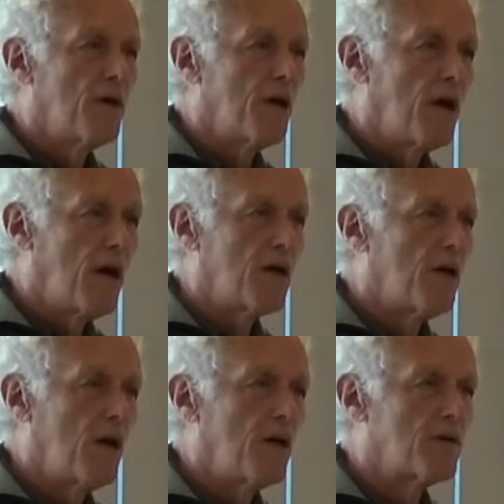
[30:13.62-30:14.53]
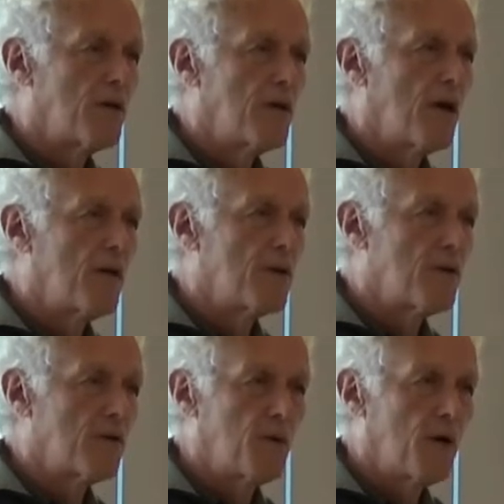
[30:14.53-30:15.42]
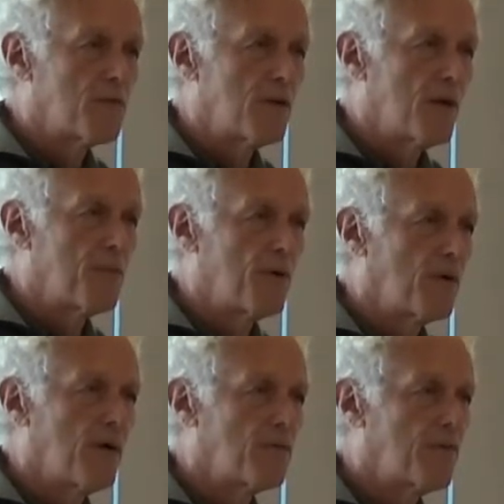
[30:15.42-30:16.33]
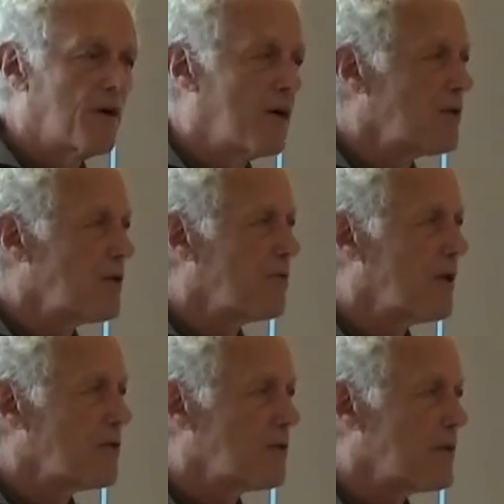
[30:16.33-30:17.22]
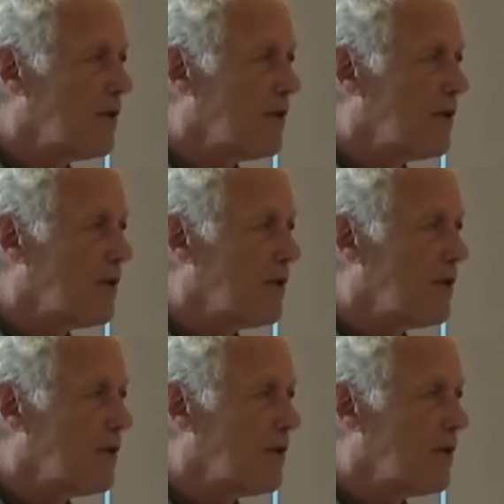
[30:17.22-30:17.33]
The Alcoholics Anonymous or 12-step programs for cancer patients.